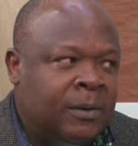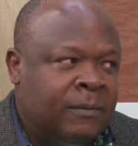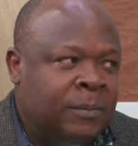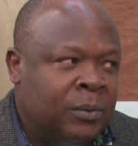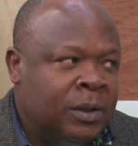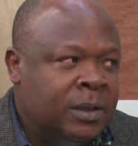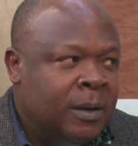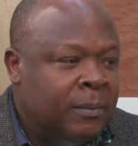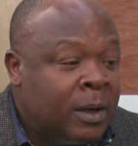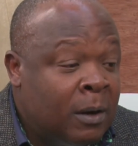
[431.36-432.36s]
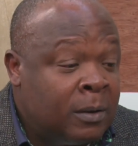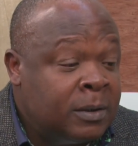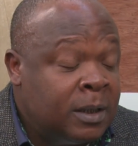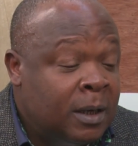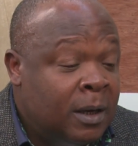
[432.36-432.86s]
of the police because
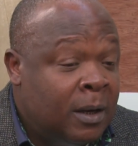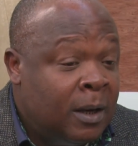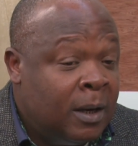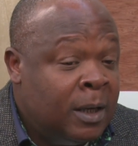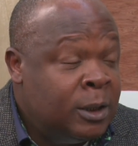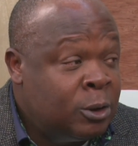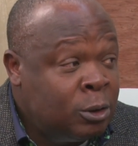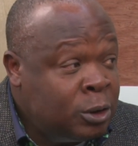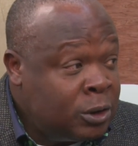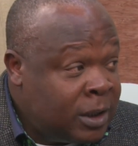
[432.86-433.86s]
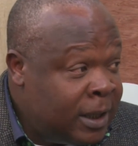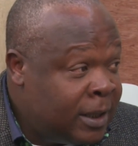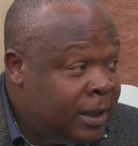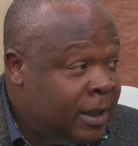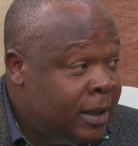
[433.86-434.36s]
institutionally,
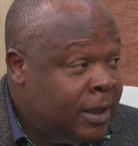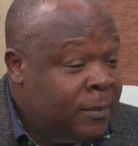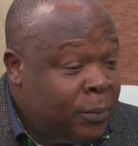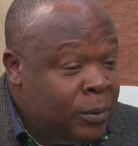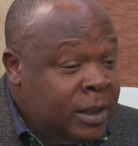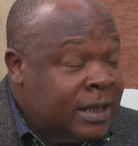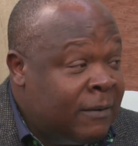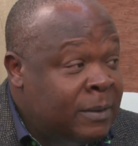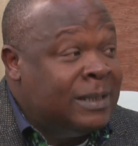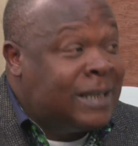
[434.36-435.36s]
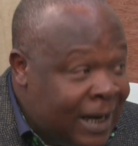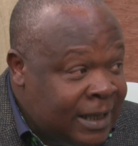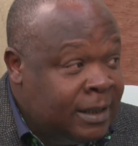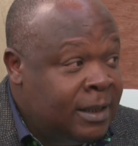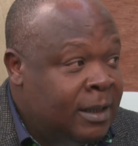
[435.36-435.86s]
the police have been
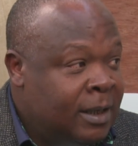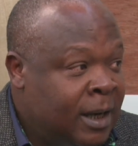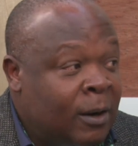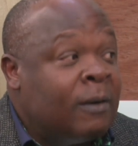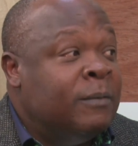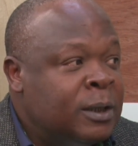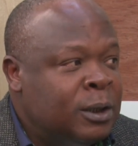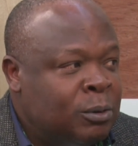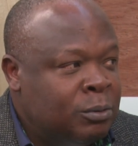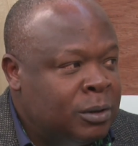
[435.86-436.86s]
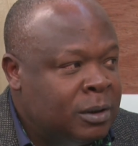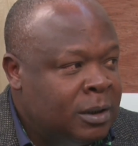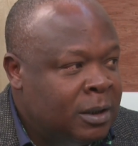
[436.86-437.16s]
trying a lot of these issues.